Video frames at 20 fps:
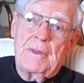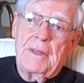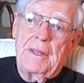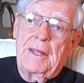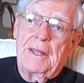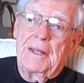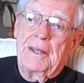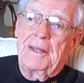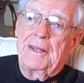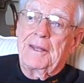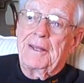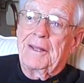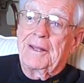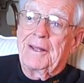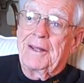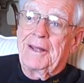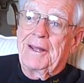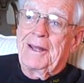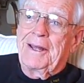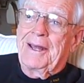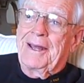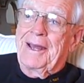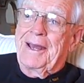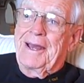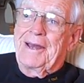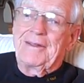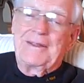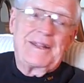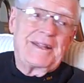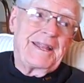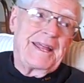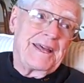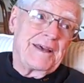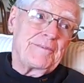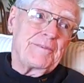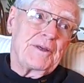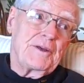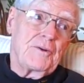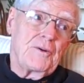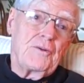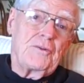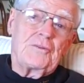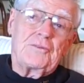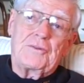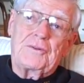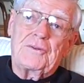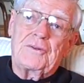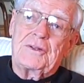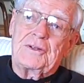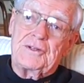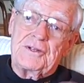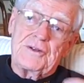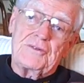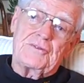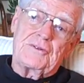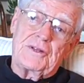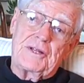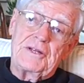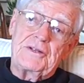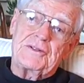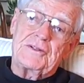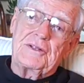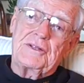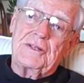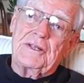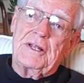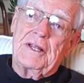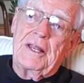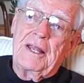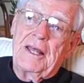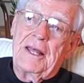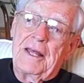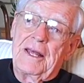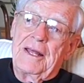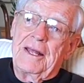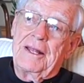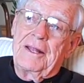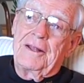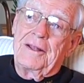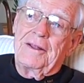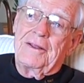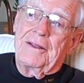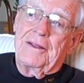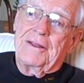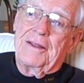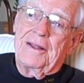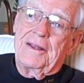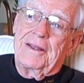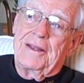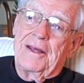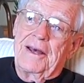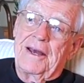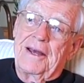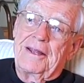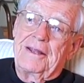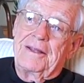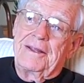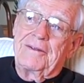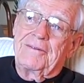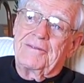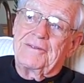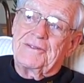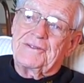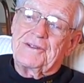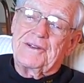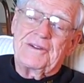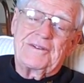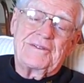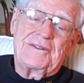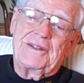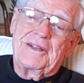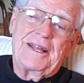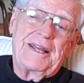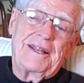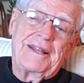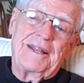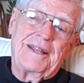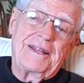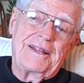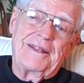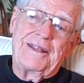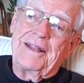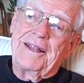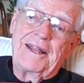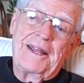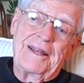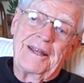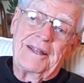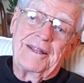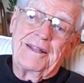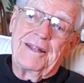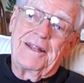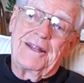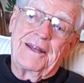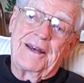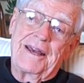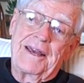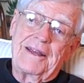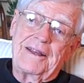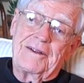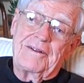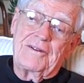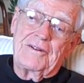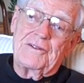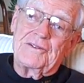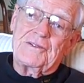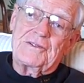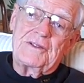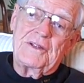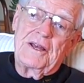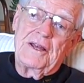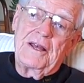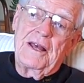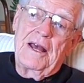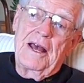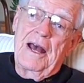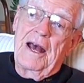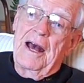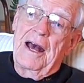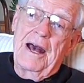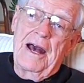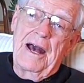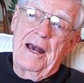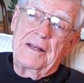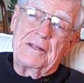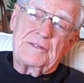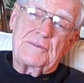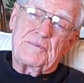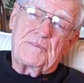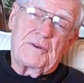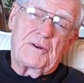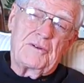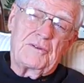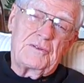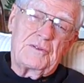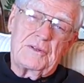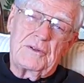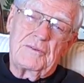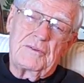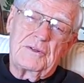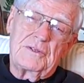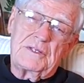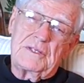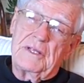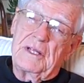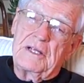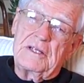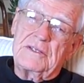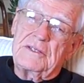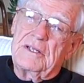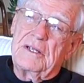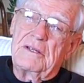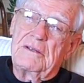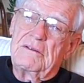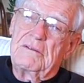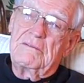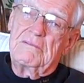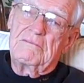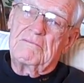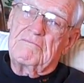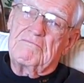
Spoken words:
And then Hammy Holt, the general agent that died, that was there, and then I suppose it was less than